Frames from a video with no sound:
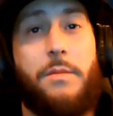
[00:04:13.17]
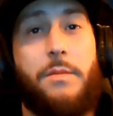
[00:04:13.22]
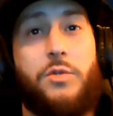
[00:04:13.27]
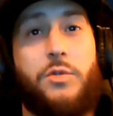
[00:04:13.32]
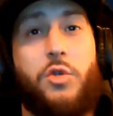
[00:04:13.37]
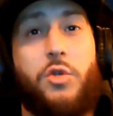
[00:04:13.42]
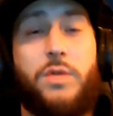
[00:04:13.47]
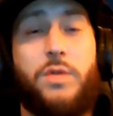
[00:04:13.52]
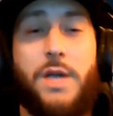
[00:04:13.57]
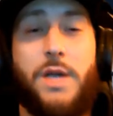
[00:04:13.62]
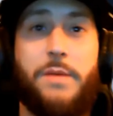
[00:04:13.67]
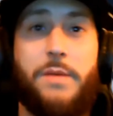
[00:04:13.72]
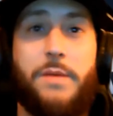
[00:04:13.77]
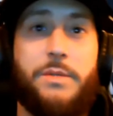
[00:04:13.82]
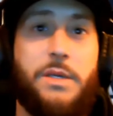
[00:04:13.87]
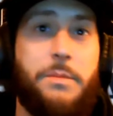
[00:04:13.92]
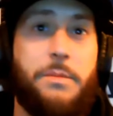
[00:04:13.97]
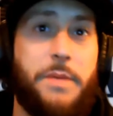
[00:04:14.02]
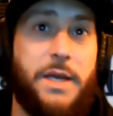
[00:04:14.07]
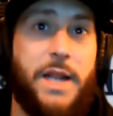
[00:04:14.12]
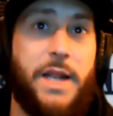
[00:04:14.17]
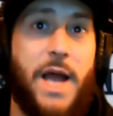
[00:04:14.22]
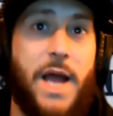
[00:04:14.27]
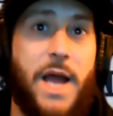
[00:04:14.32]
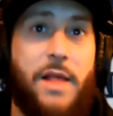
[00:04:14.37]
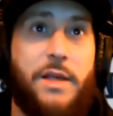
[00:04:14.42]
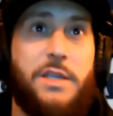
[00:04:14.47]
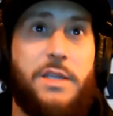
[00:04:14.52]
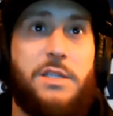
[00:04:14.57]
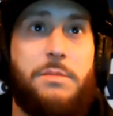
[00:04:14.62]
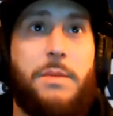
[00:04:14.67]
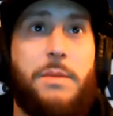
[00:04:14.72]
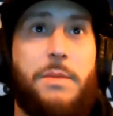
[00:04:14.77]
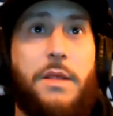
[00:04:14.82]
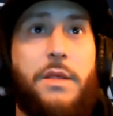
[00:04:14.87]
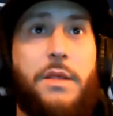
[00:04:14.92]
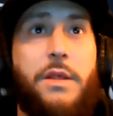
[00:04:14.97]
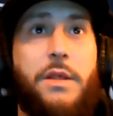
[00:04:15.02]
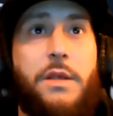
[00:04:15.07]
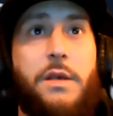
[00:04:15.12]
2 times he beat Alex
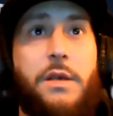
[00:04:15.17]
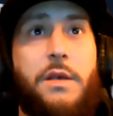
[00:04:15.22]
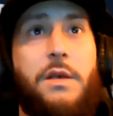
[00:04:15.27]
Smith,